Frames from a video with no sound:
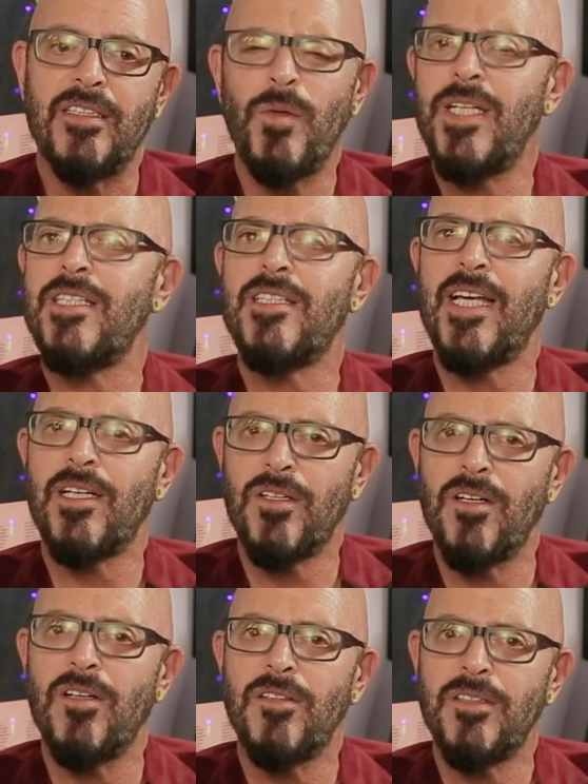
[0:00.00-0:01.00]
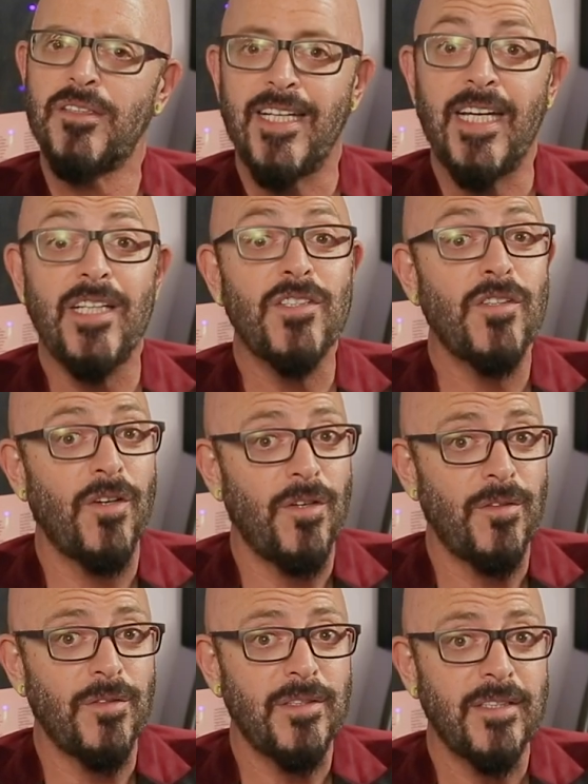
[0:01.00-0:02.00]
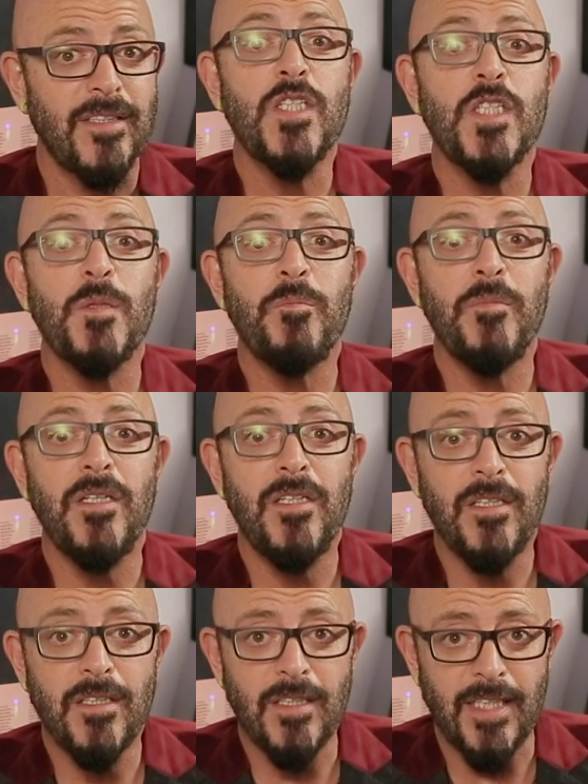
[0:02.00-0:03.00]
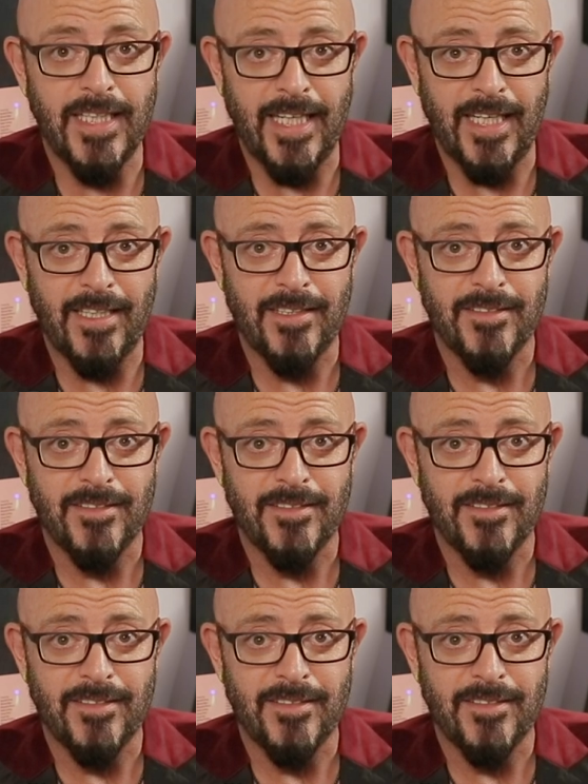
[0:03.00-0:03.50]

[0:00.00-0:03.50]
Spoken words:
What is that called? It's called smurgling.